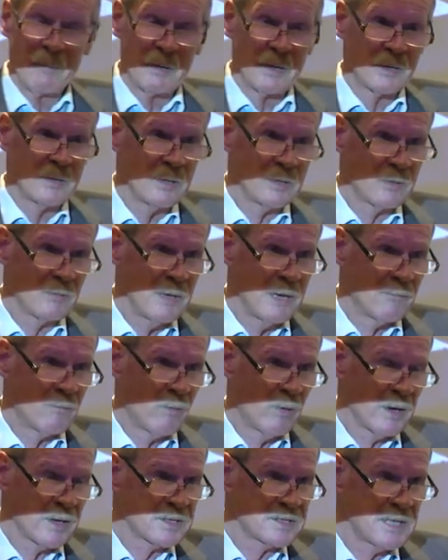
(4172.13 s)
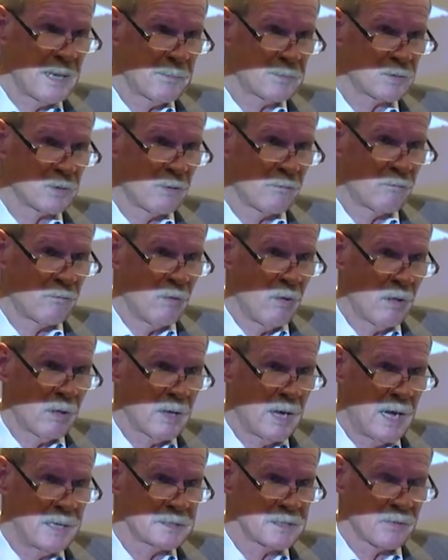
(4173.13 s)
I mean, good grief, we're exceptional for all
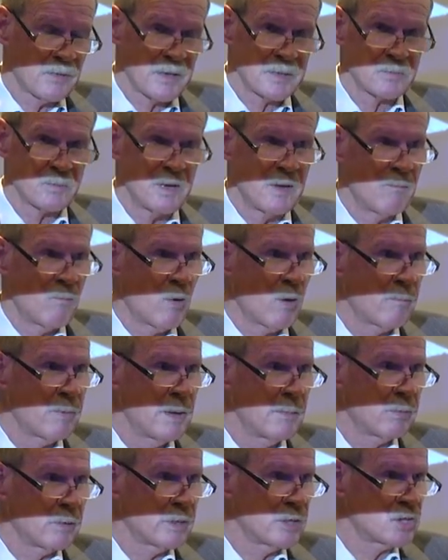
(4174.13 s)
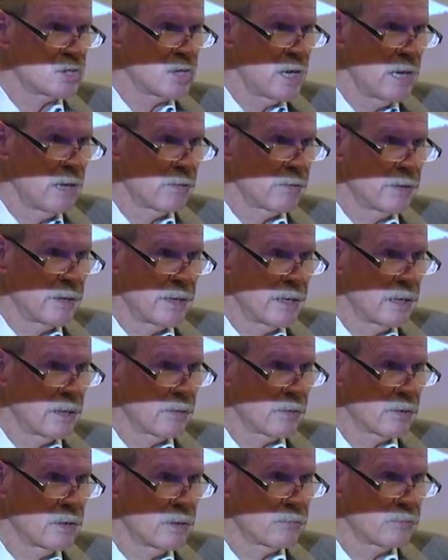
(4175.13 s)
kinds of things. We have more people in jail than any
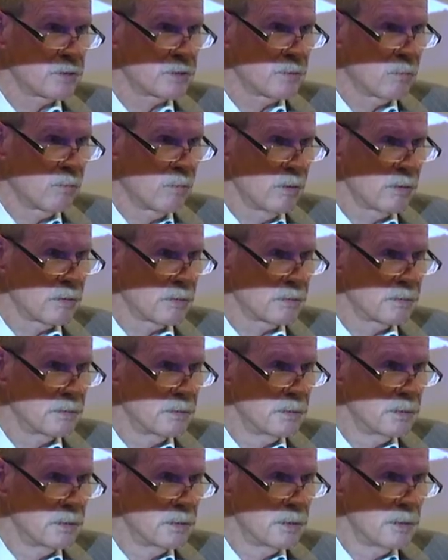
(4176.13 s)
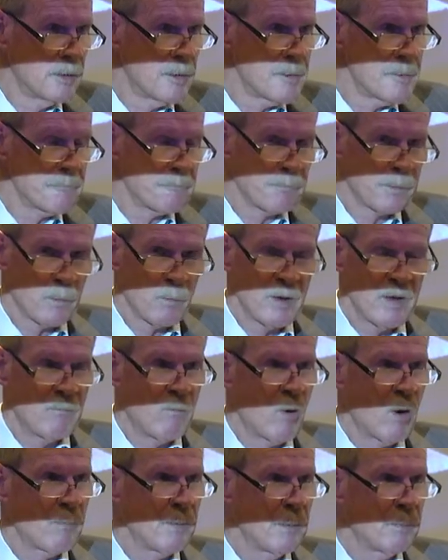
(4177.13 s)
other country in the world. We have
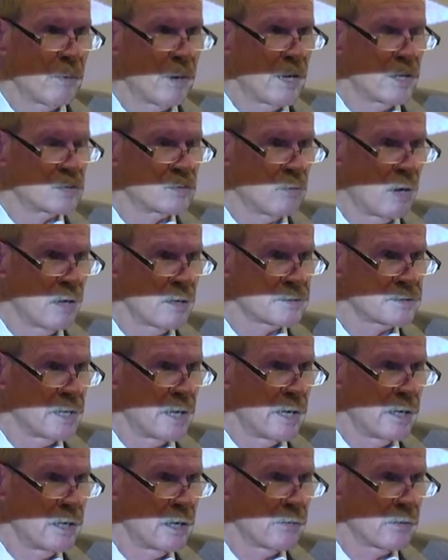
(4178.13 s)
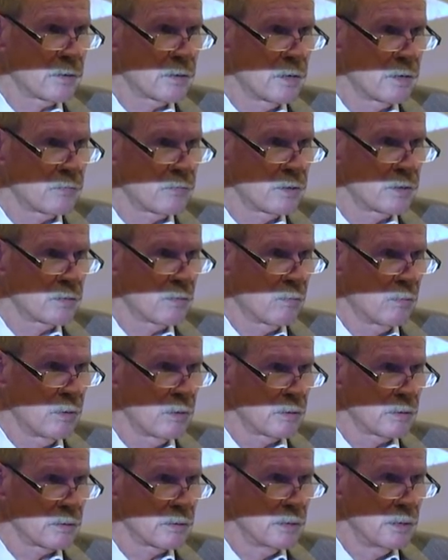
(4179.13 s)
more people on drugs than any other country in the
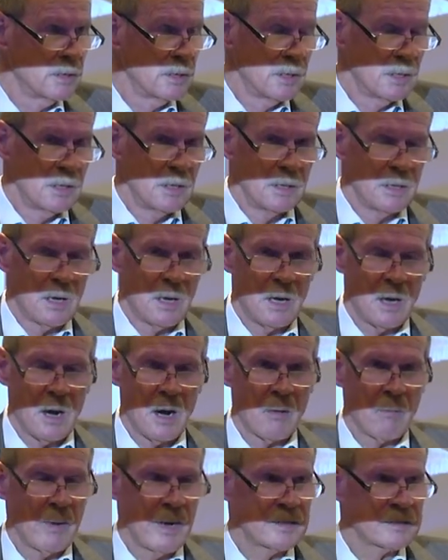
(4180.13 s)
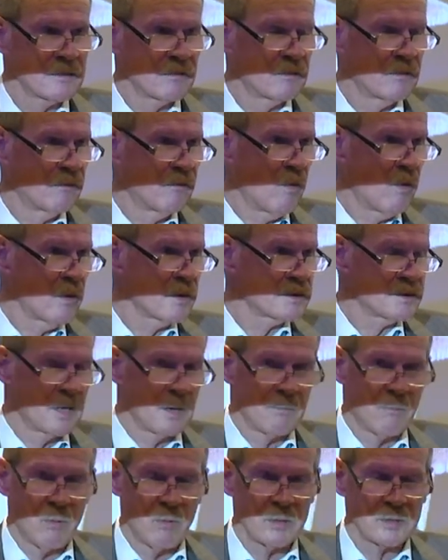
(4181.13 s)
world. Our rates of divorce and
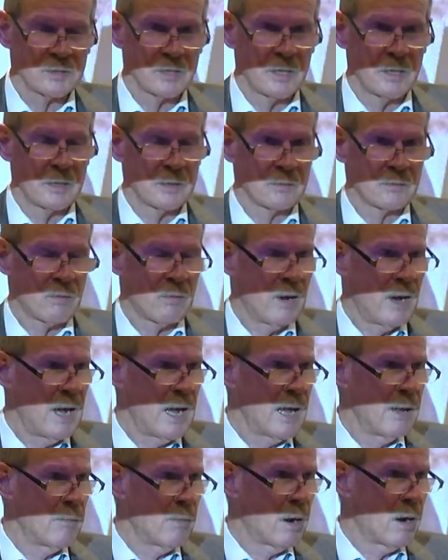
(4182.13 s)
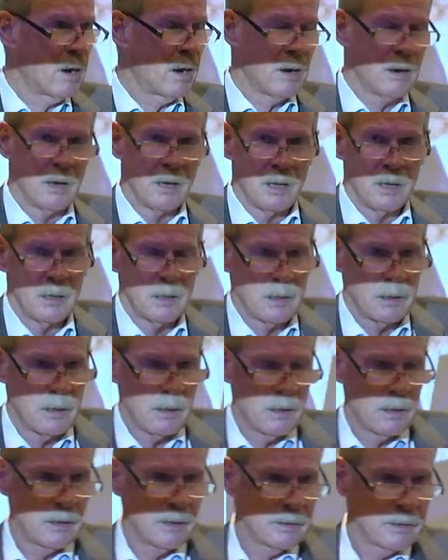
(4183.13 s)
abortion and crime are
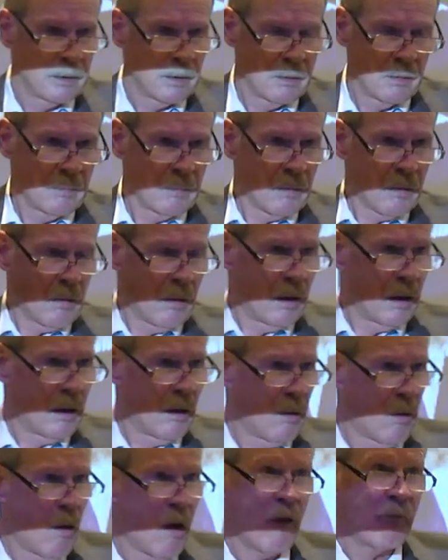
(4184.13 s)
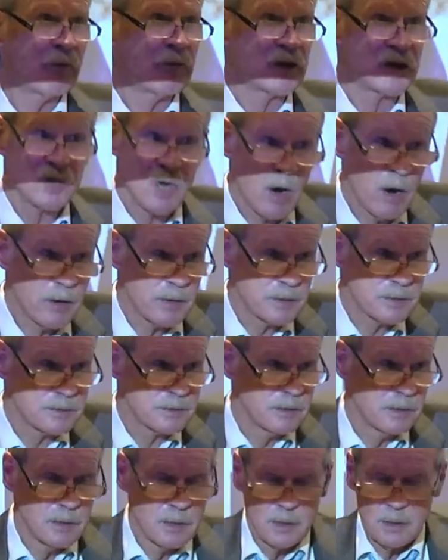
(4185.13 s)
off the charts.